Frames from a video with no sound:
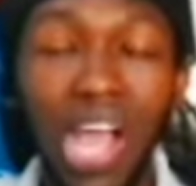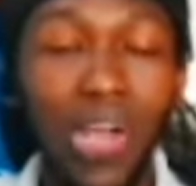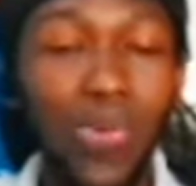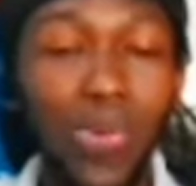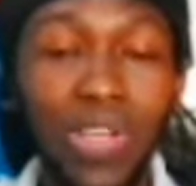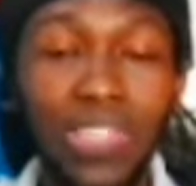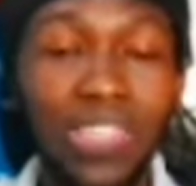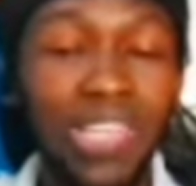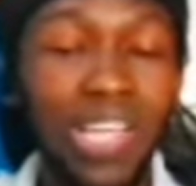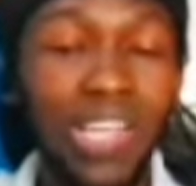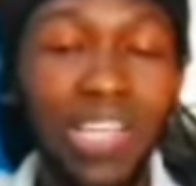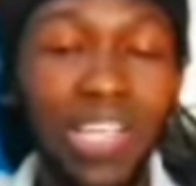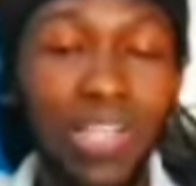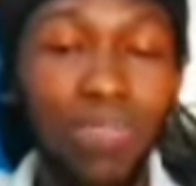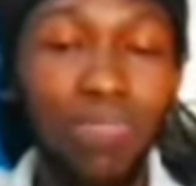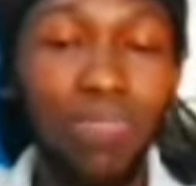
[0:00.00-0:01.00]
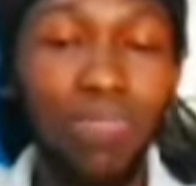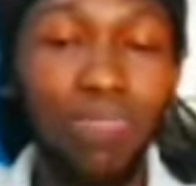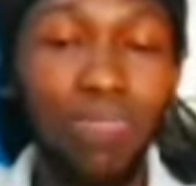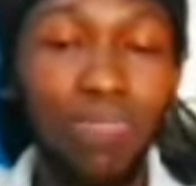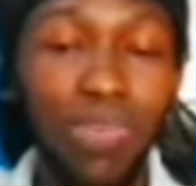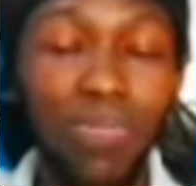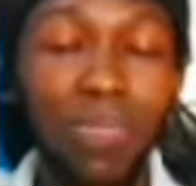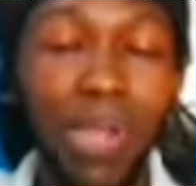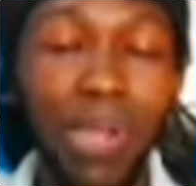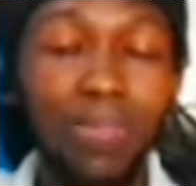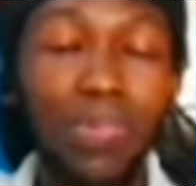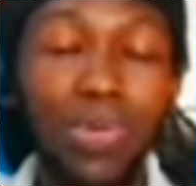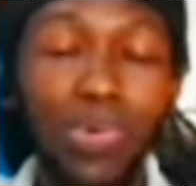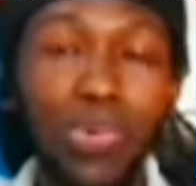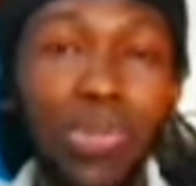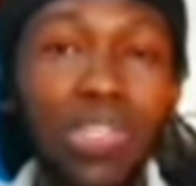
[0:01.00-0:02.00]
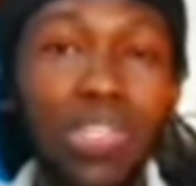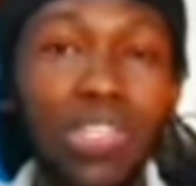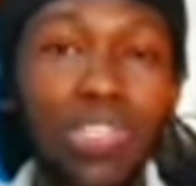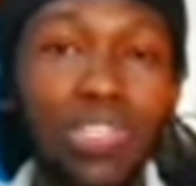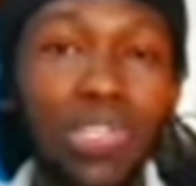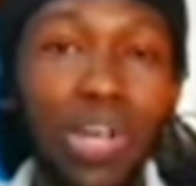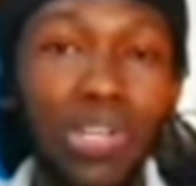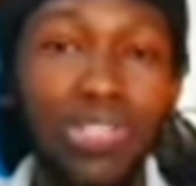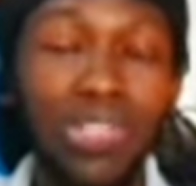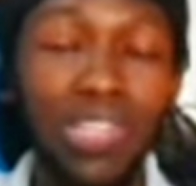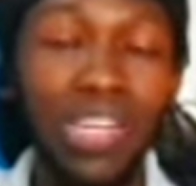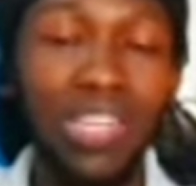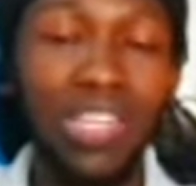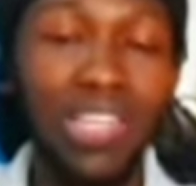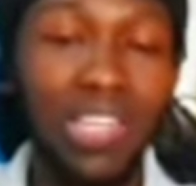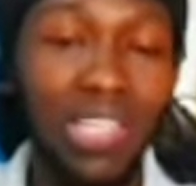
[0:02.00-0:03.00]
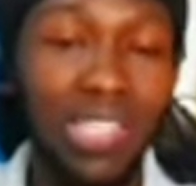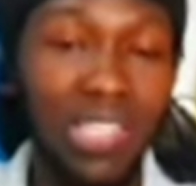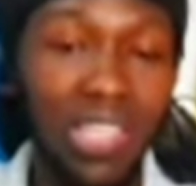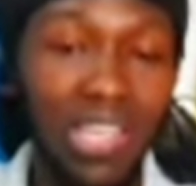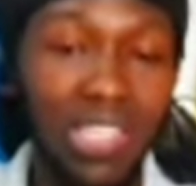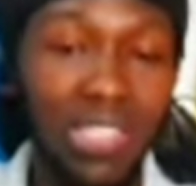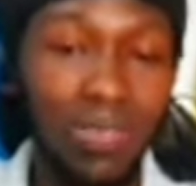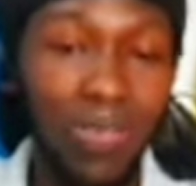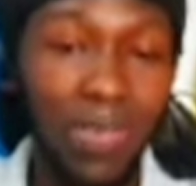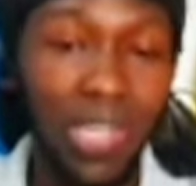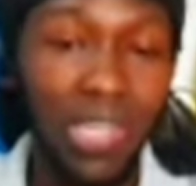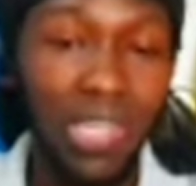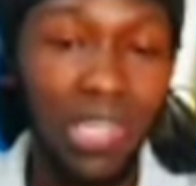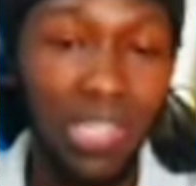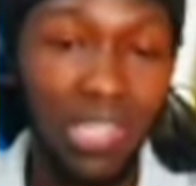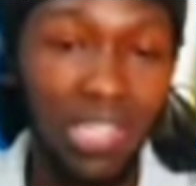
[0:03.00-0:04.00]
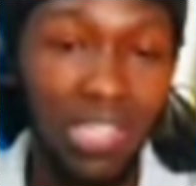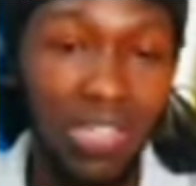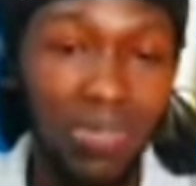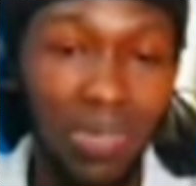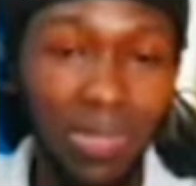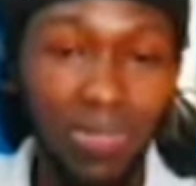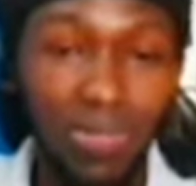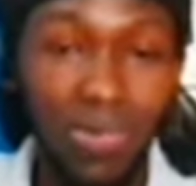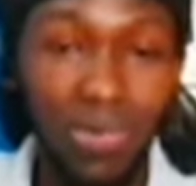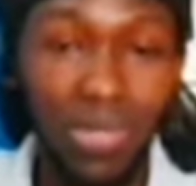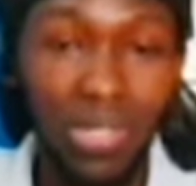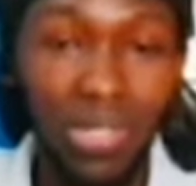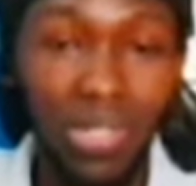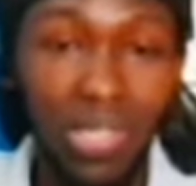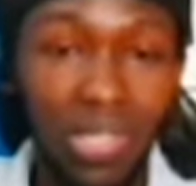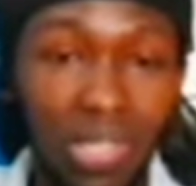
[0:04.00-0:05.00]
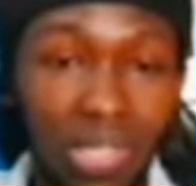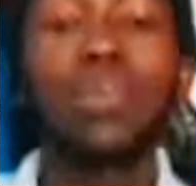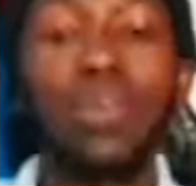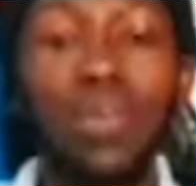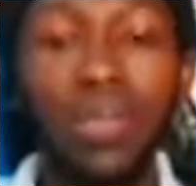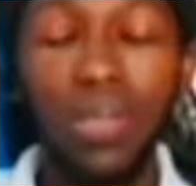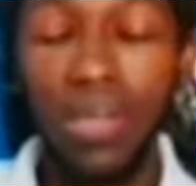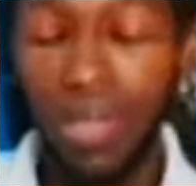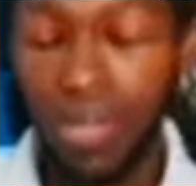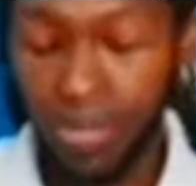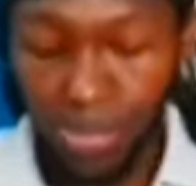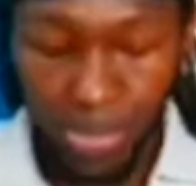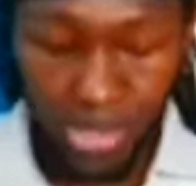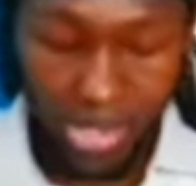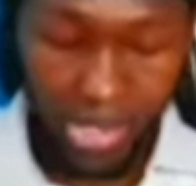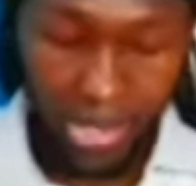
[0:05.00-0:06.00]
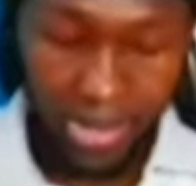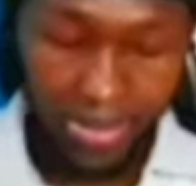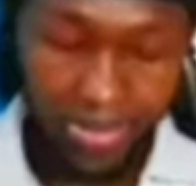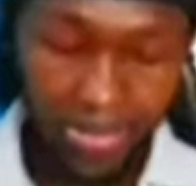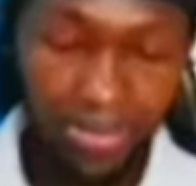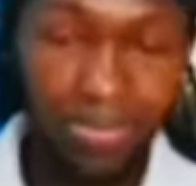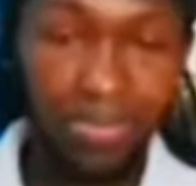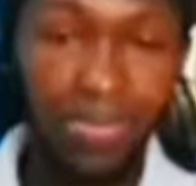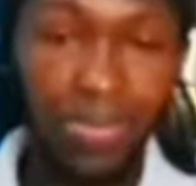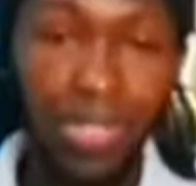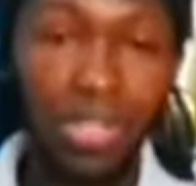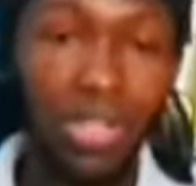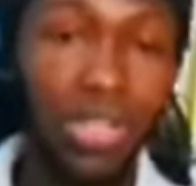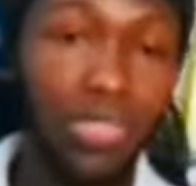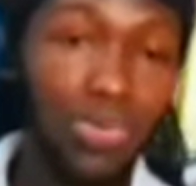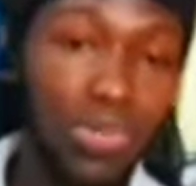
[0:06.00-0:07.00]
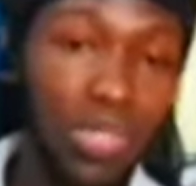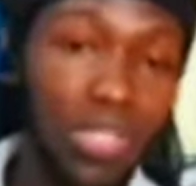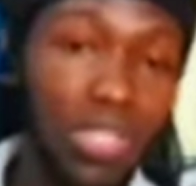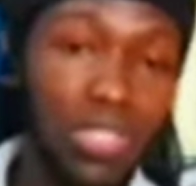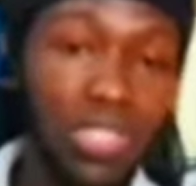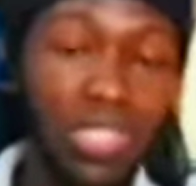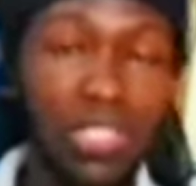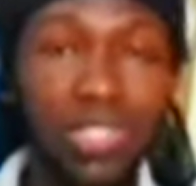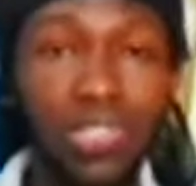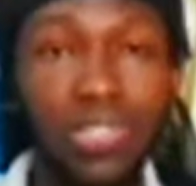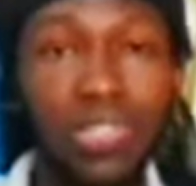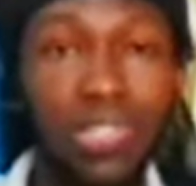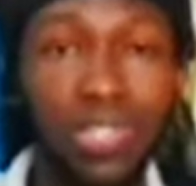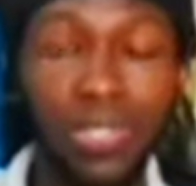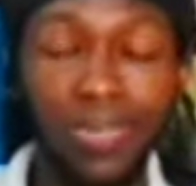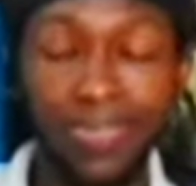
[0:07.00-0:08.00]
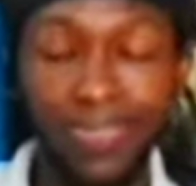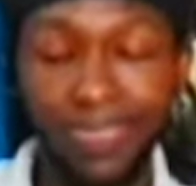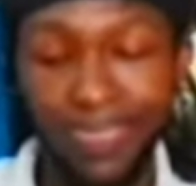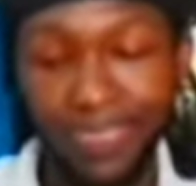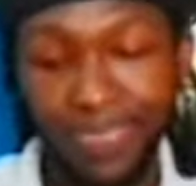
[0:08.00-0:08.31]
I wish that he remembered what he saw so that he could explain it a little bit more. Oh boy, he lost one of the sisters.